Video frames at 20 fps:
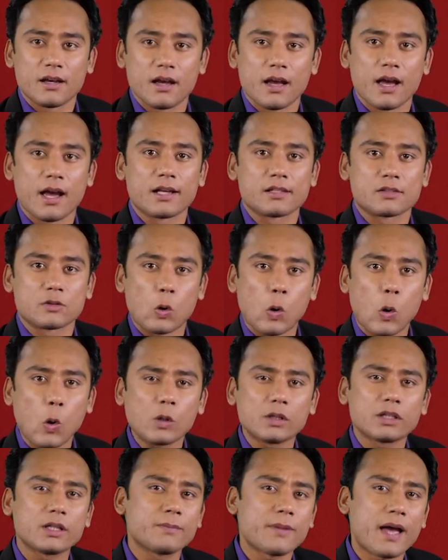as
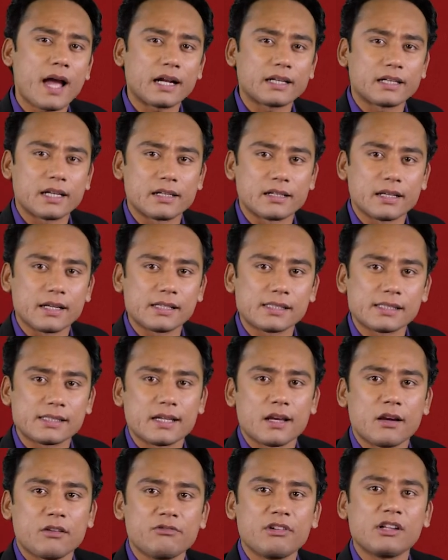all the bank details
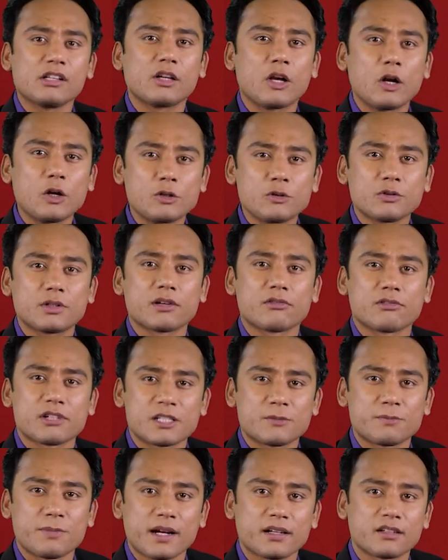will go to the
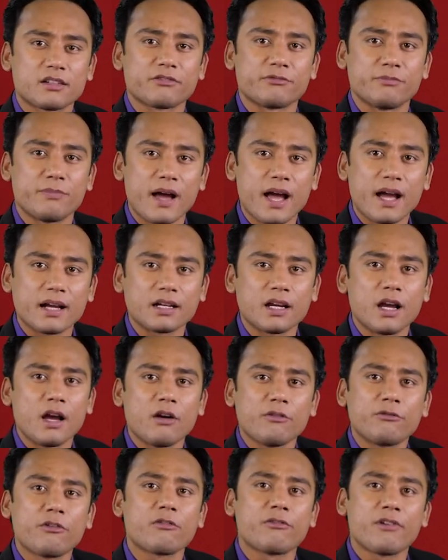respective bank
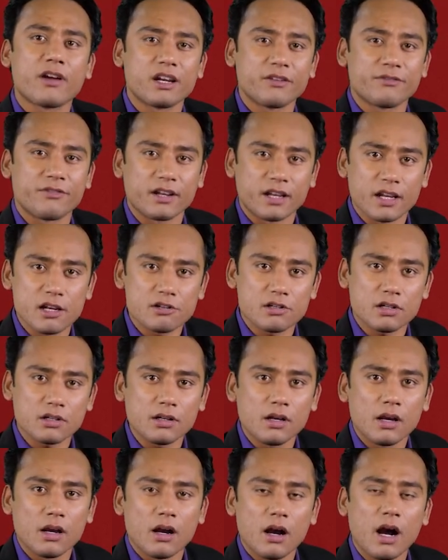for verification
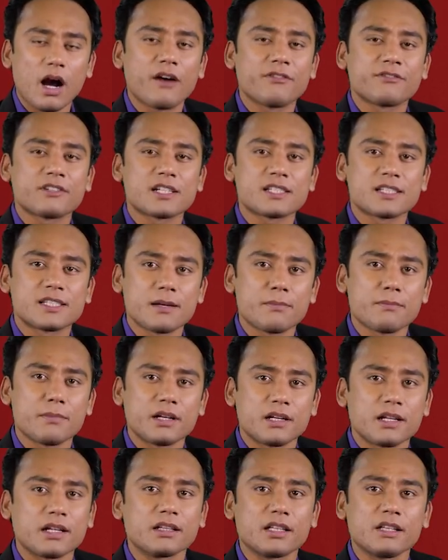after
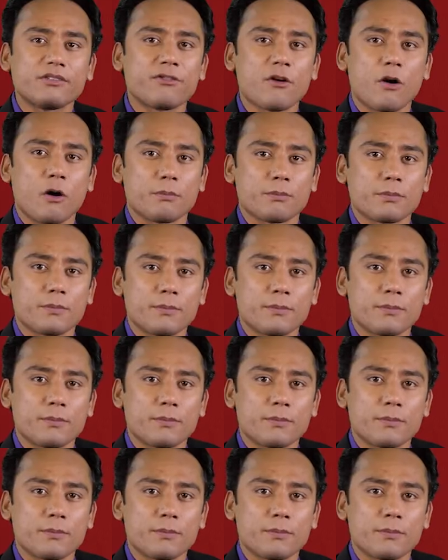submitting the form.